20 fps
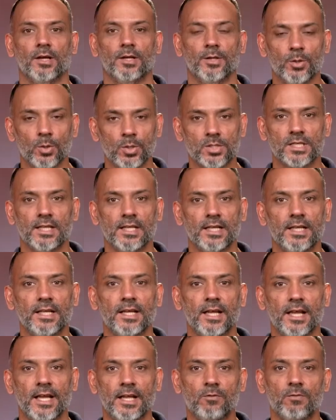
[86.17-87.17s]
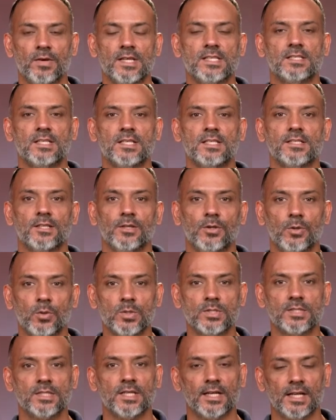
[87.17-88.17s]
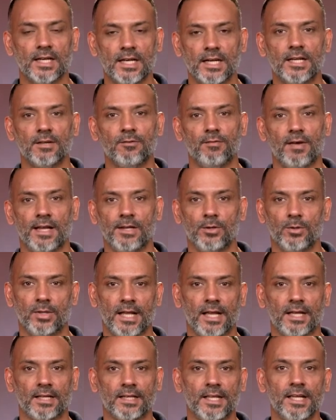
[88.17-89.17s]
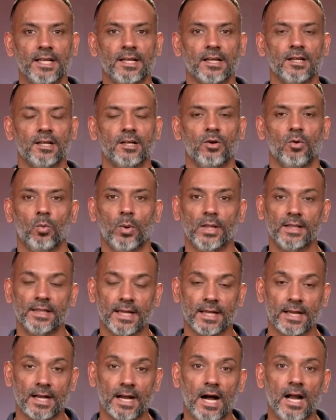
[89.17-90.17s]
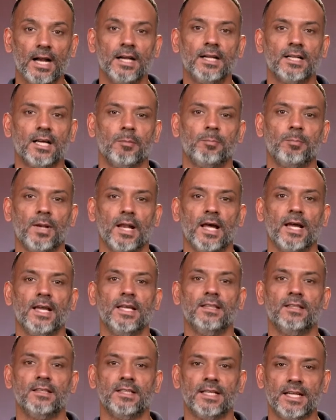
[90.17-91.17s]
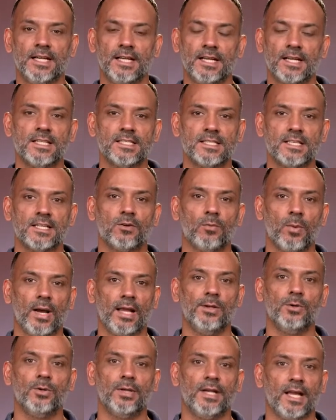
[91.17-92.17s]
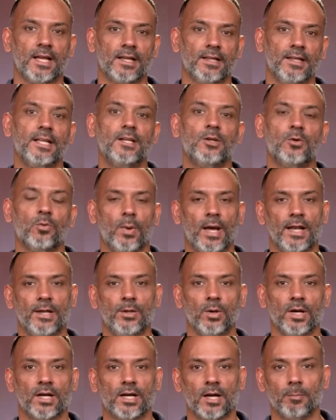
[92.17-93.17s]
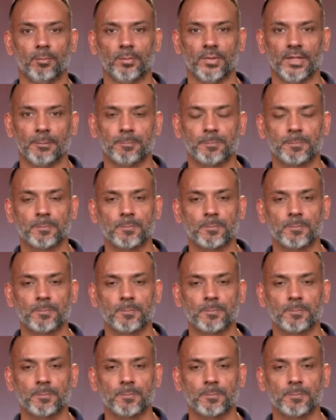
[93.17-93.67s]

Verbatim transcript: Usually, investors use the relative value technique when they can't apply the intrinsic value technique to value a company.